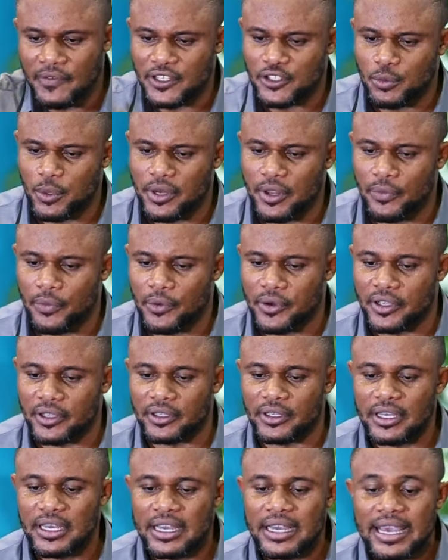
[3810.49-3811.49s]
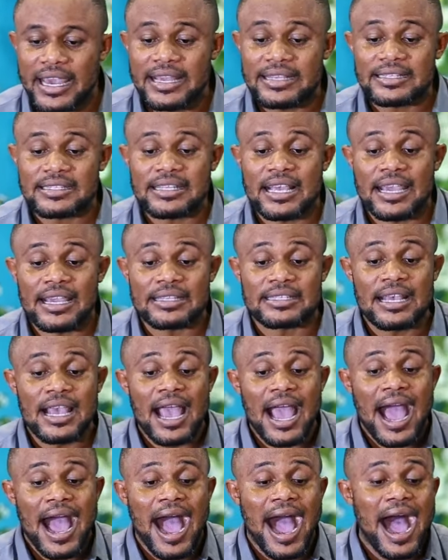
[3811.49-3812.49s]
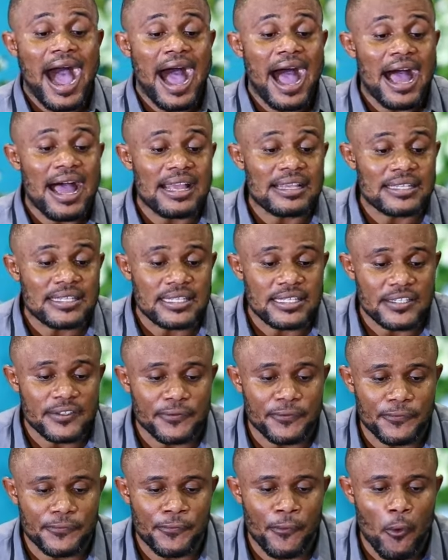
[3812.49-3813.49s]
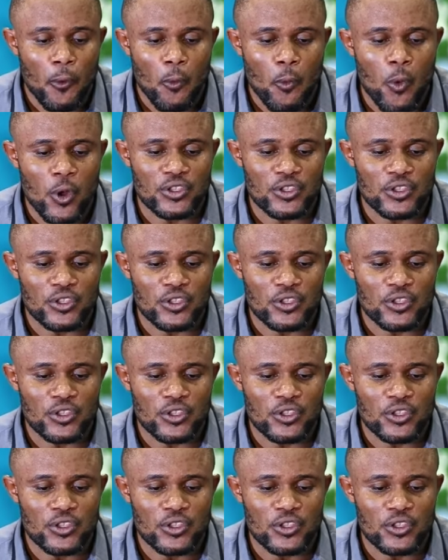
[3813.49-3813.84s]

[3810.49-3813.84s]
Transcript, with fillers: verse 23, it says, As for